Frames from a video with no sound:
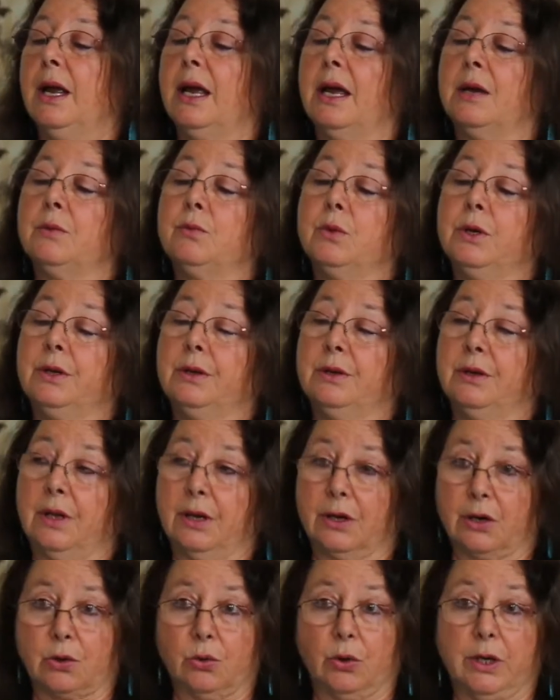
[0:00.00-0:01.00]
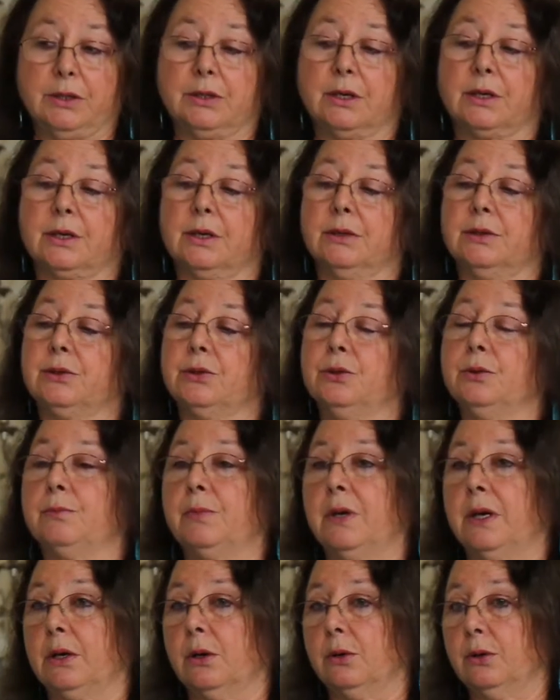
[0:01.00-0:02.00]
and when they're going to consume
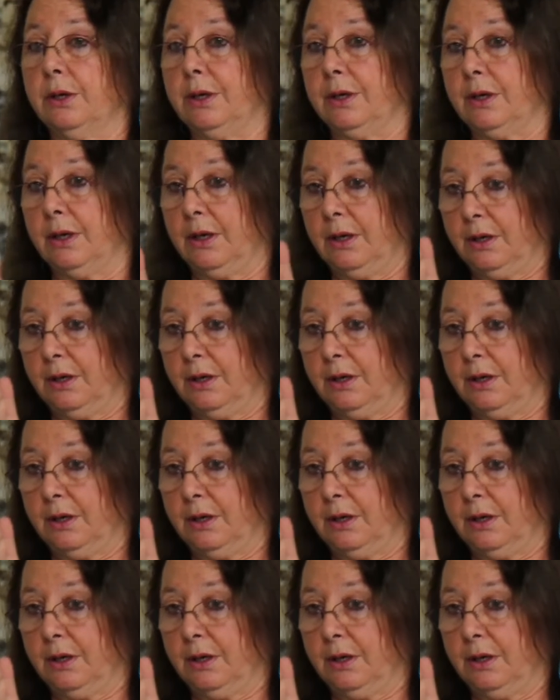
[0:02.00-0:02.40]
peyote.